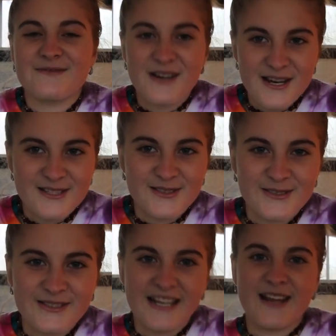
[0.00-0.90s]
very
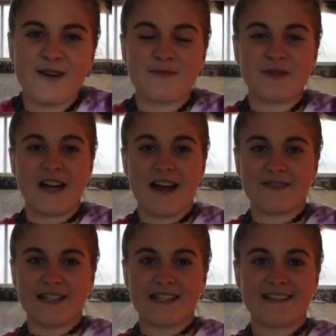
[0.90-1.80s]
soon, and I hope you're
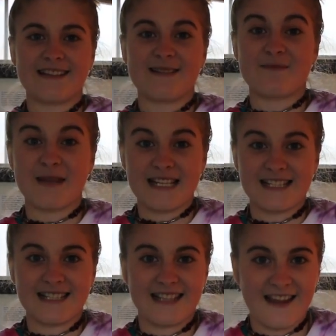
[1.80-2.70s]
having an
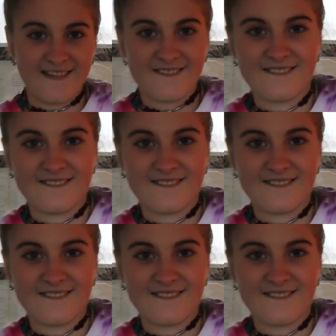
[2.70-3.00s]
amazing day.